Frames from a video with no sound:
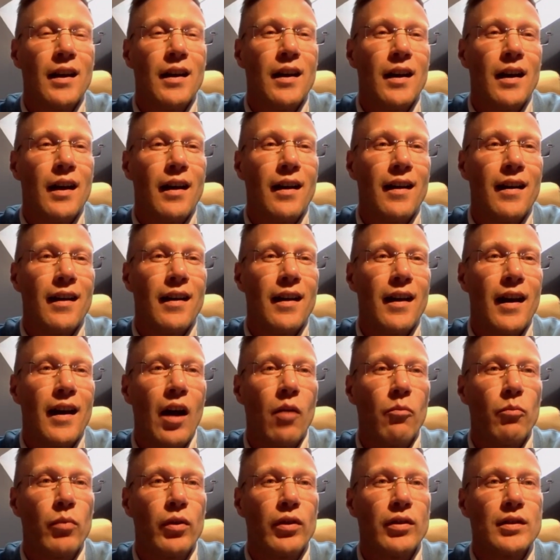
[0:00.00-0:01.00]

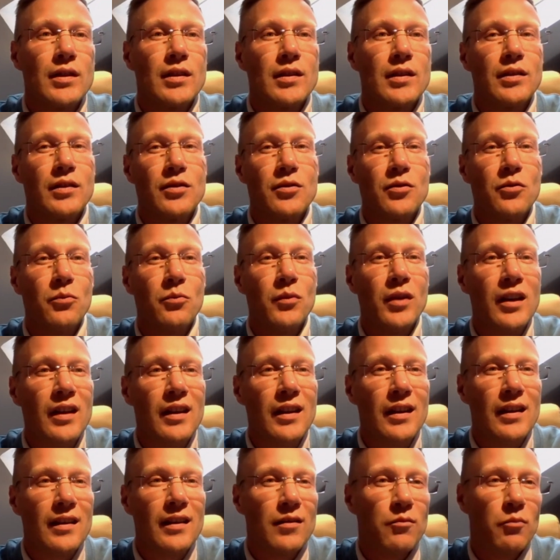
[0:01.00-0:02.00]
happened to
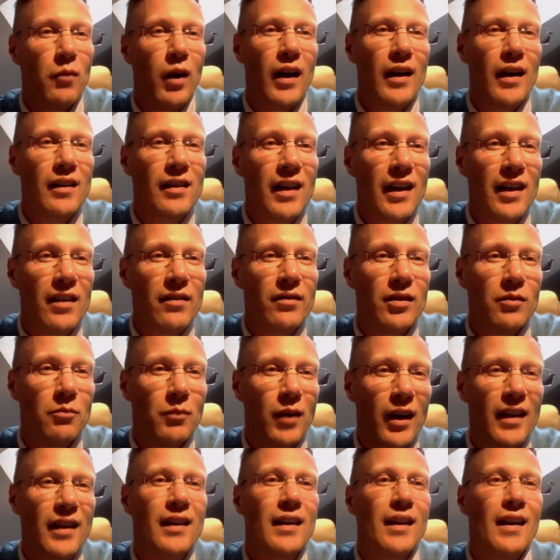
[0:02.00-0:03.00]
me in my life, in
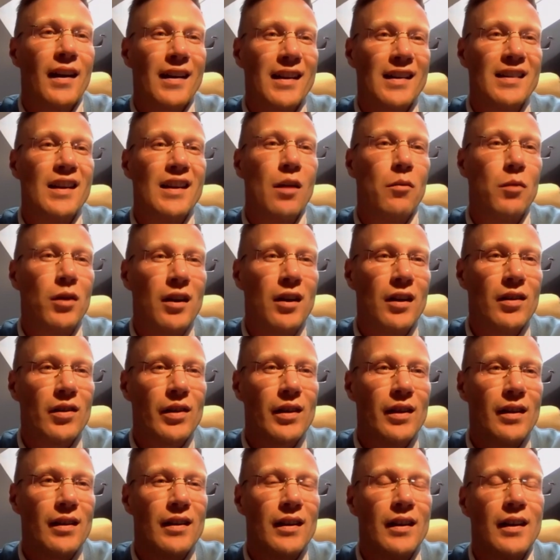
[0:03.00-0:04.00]
my academic
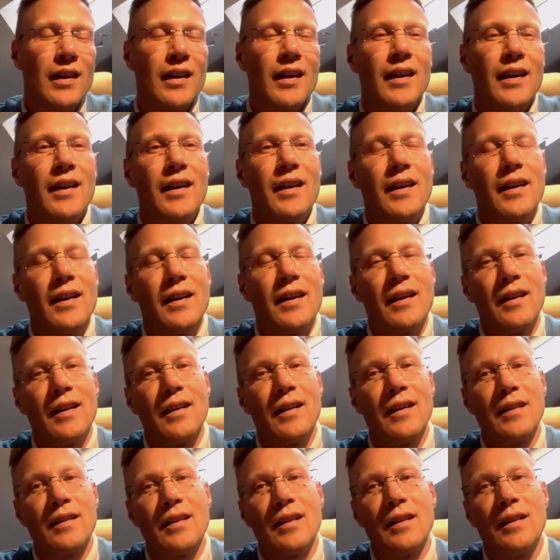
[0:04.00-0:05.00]
career
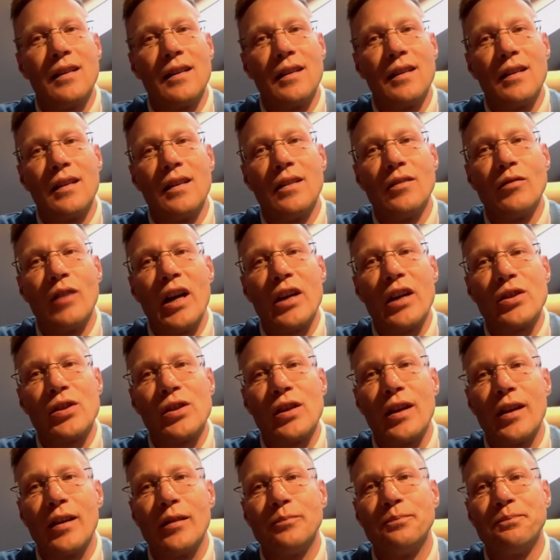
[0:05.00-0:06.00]
in
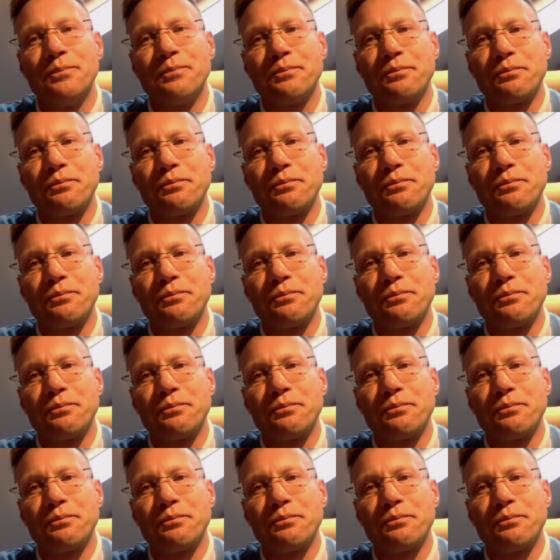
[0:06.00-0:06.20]
Russia.